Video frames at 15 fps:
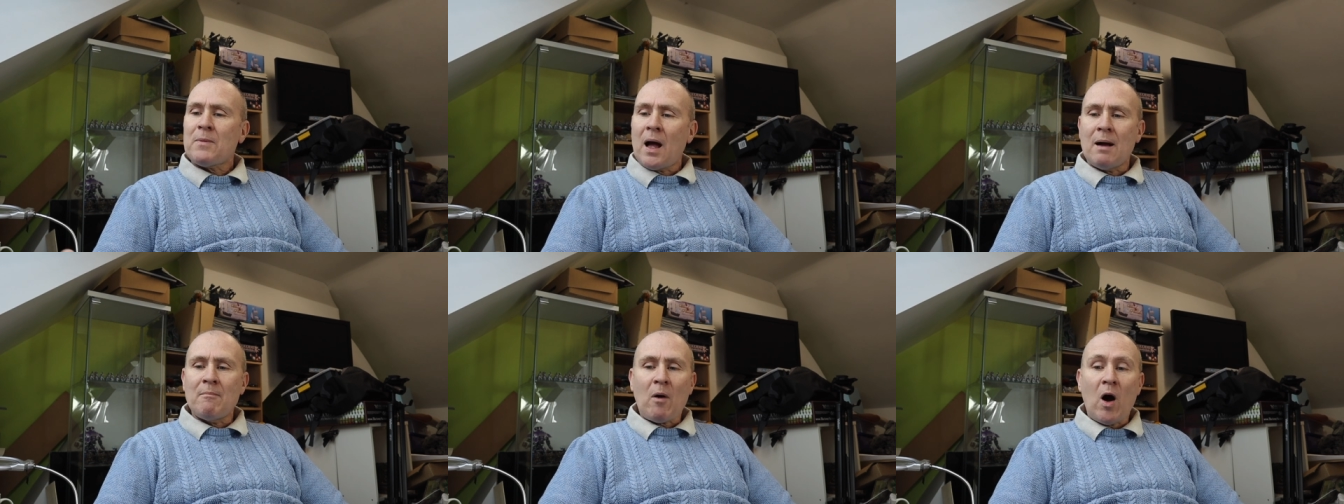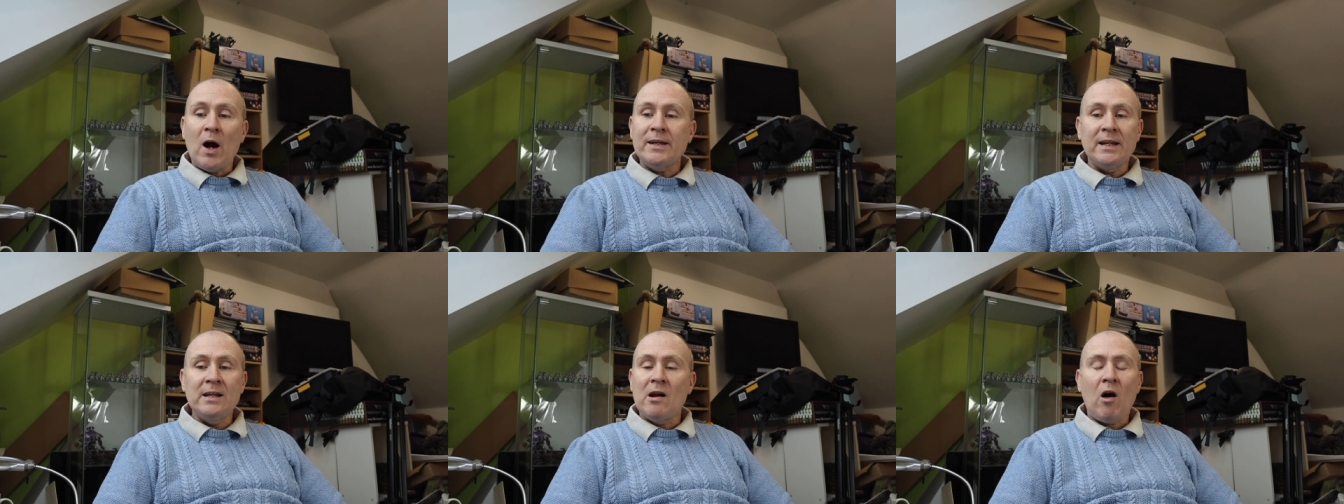um,
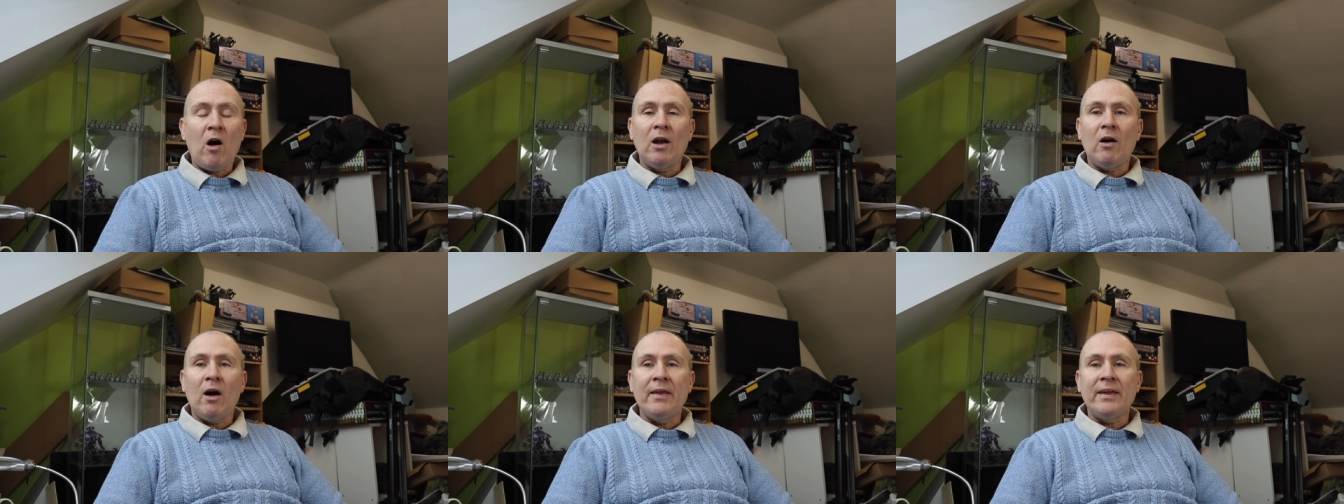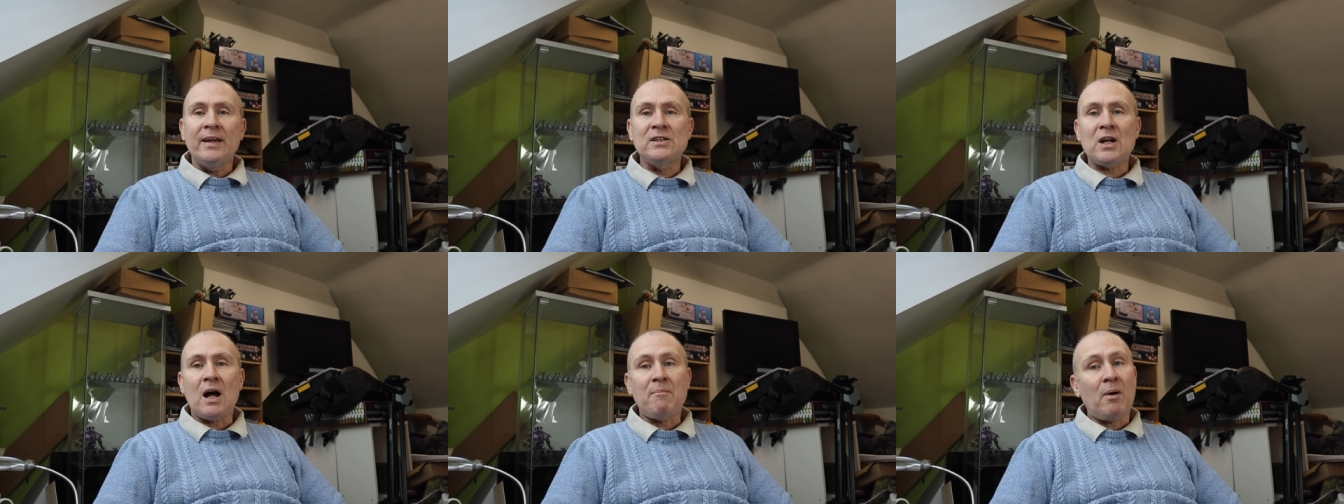I didn't highlight
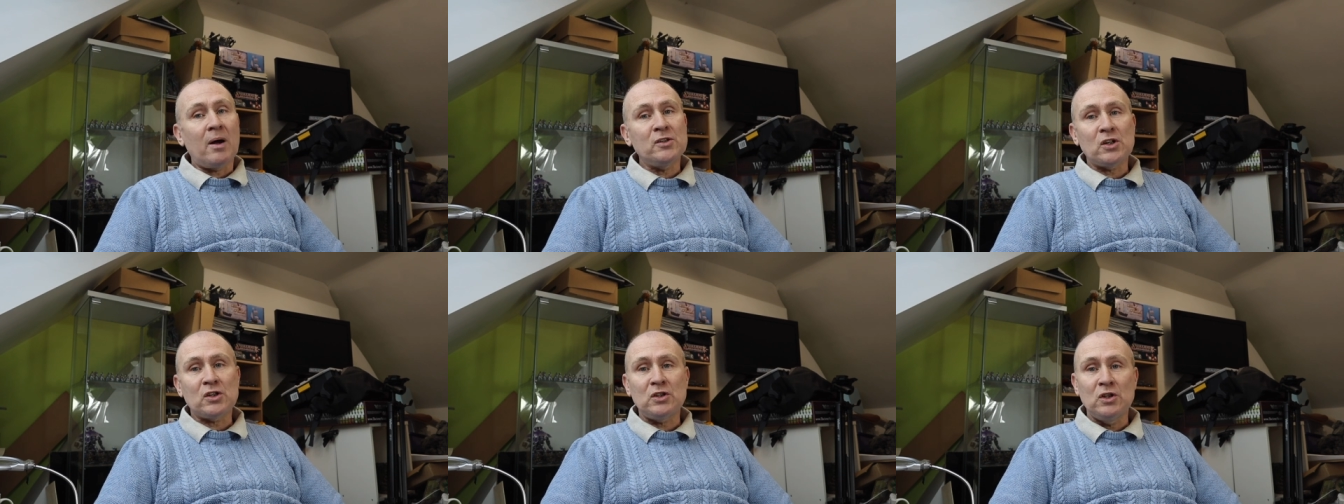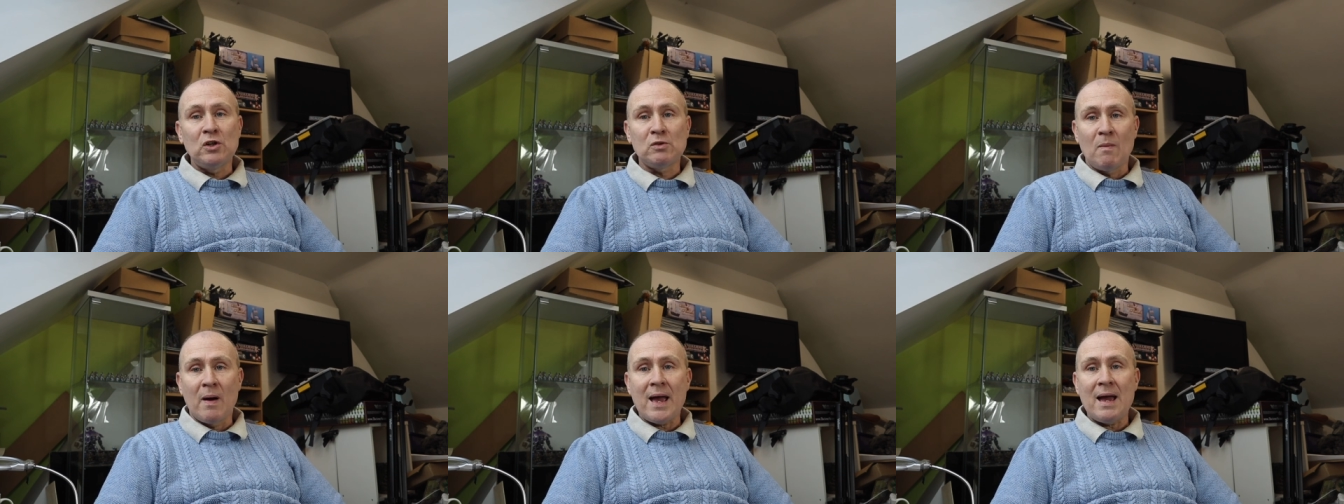these up I just
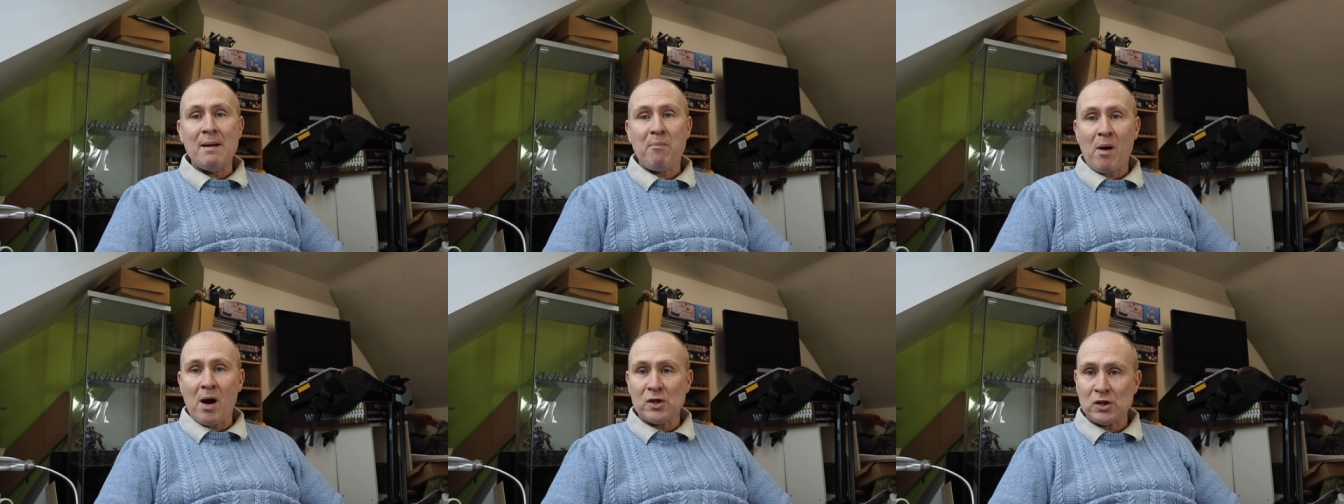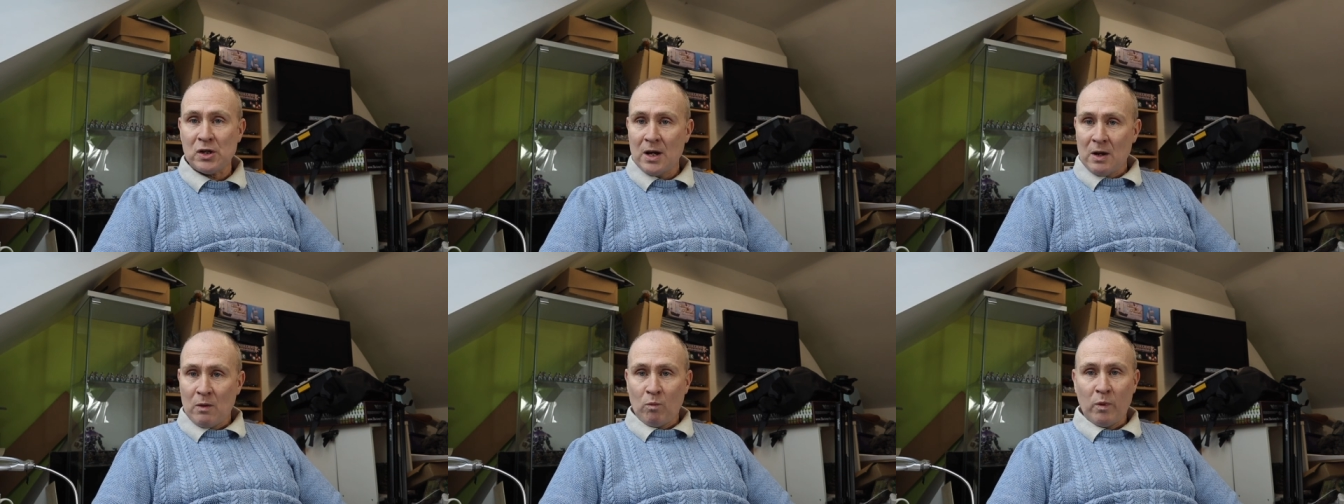used my airbrush
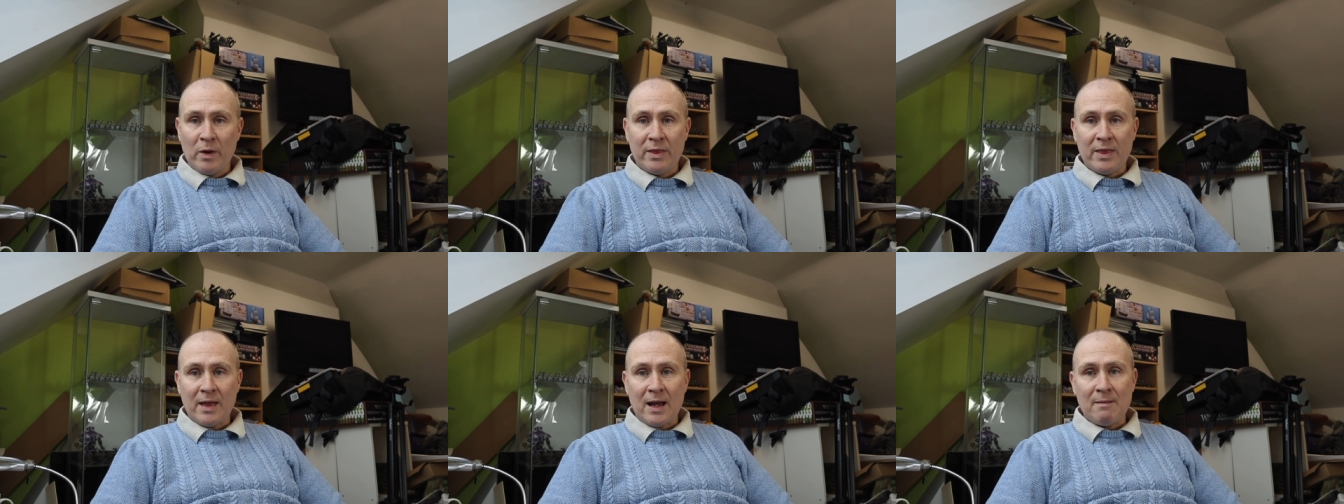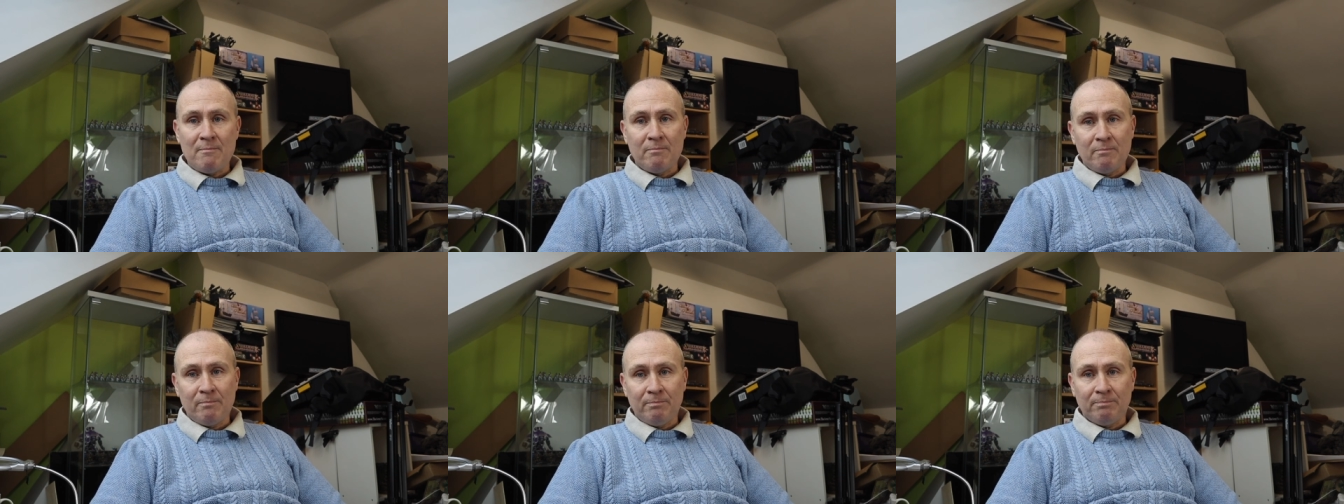with
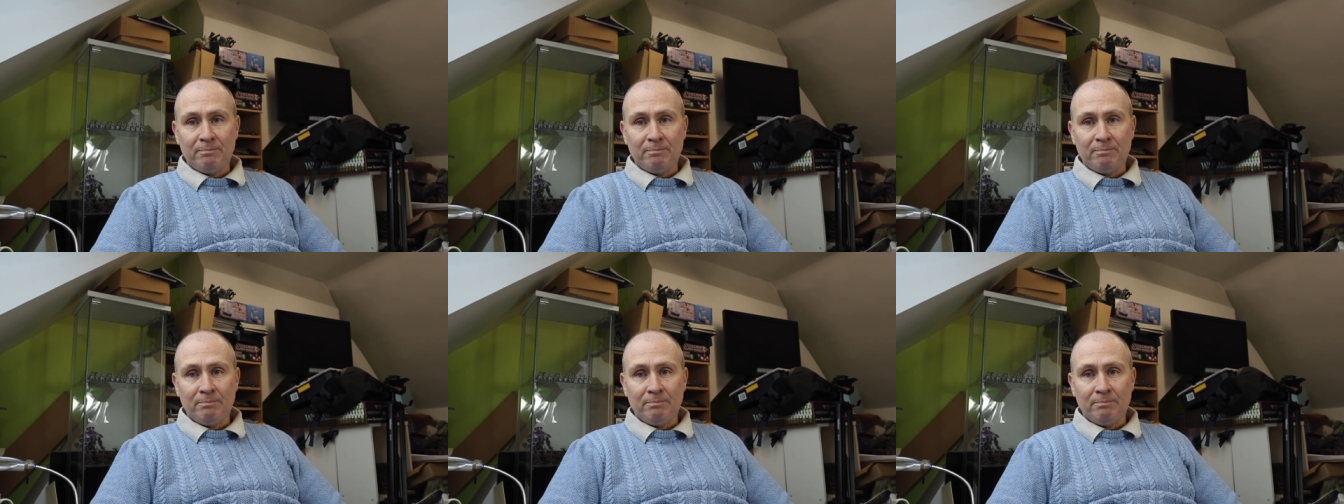um,